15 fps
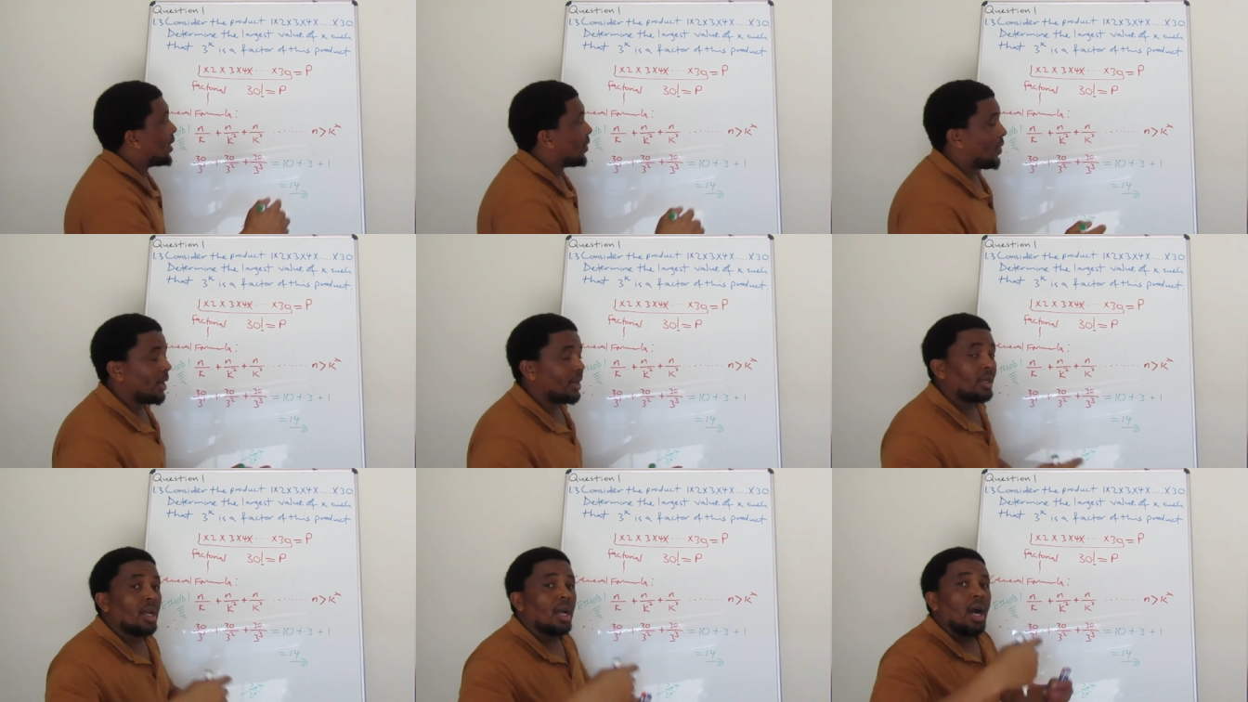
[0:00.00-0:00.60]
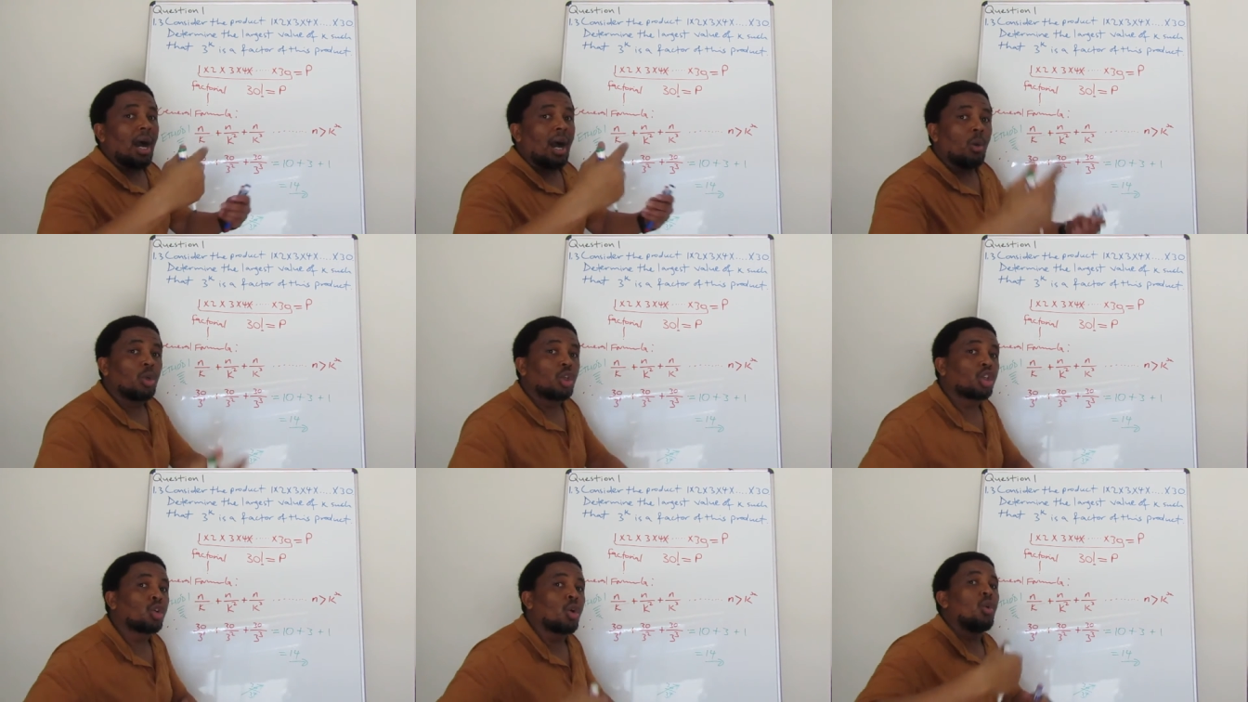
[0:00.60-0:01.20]
Then I will
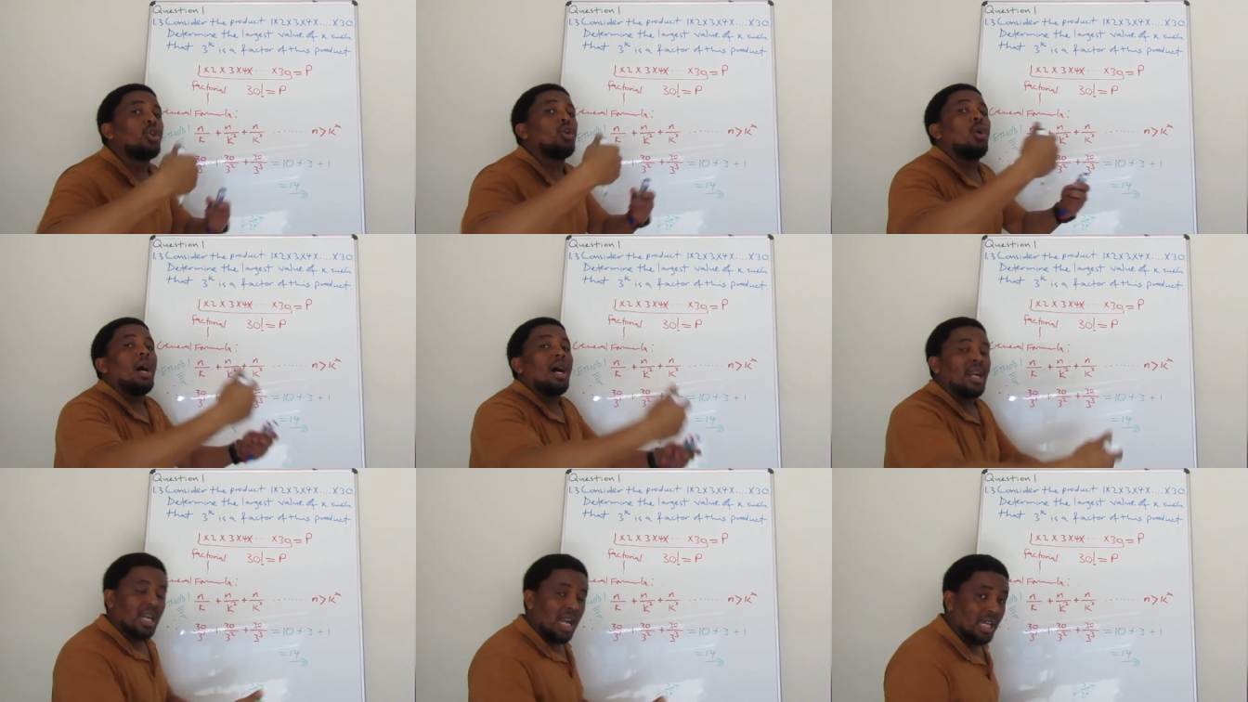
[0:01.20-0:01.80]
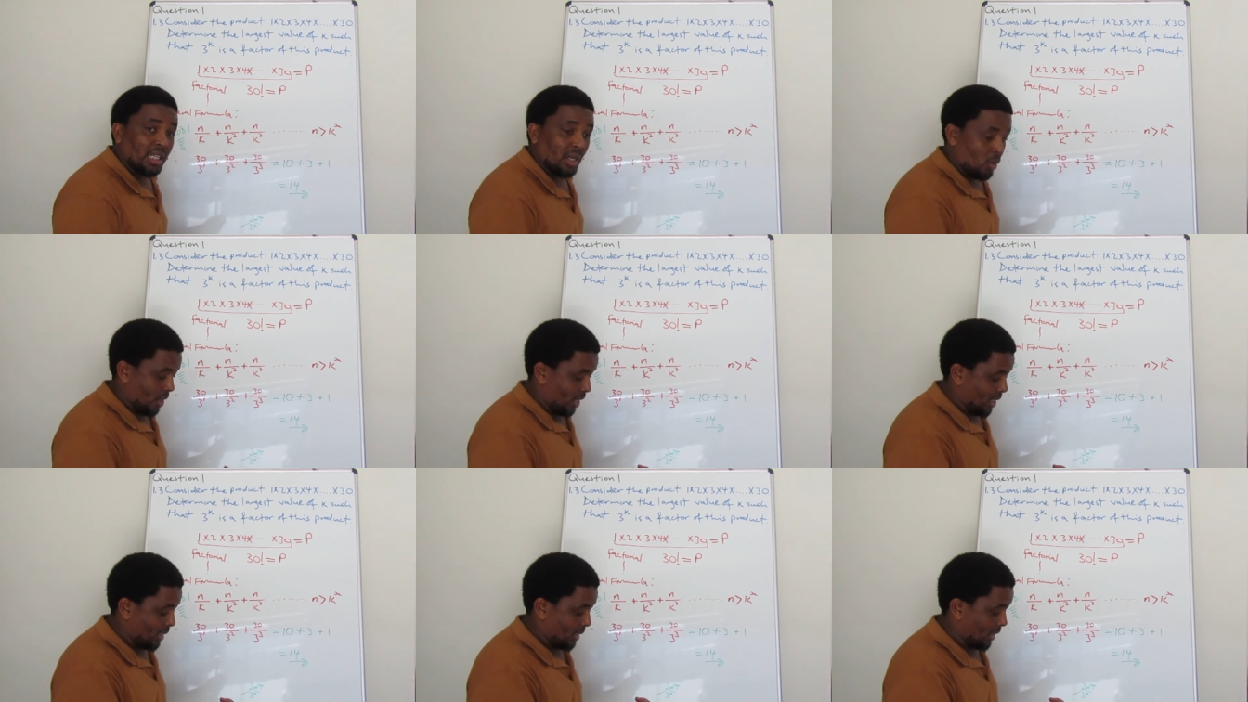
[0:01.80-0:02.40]
show you another
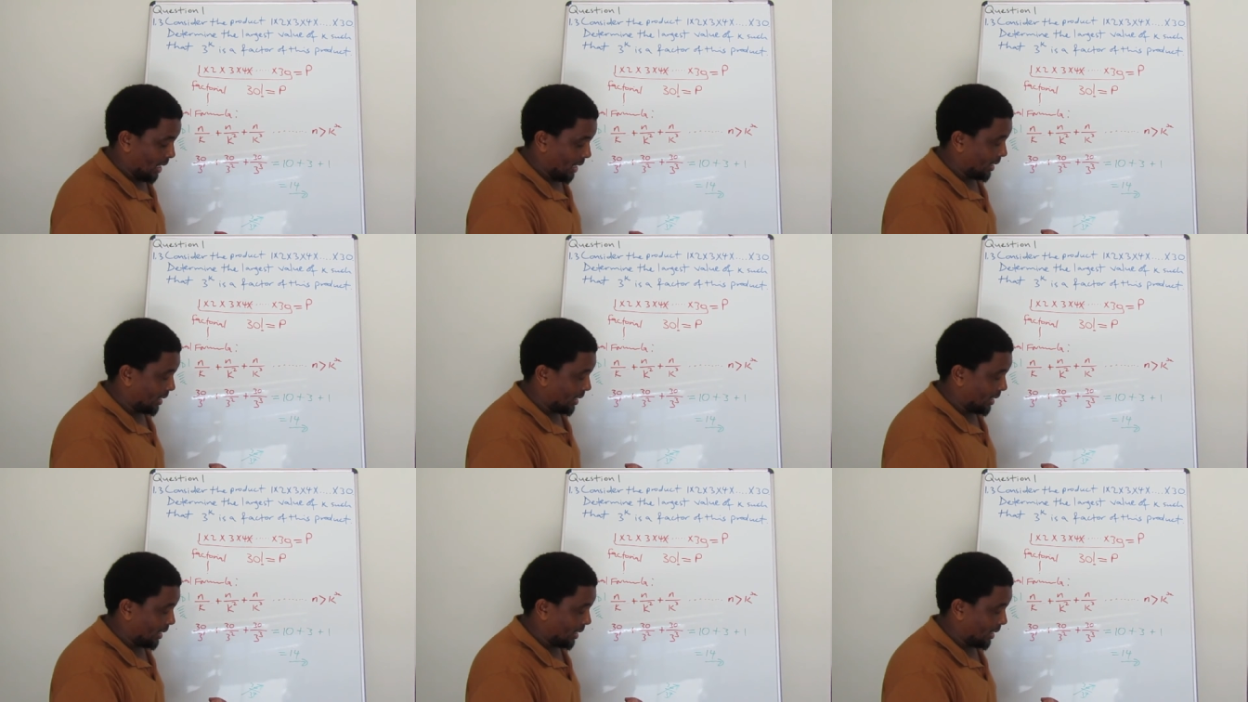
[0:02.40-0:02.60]
way,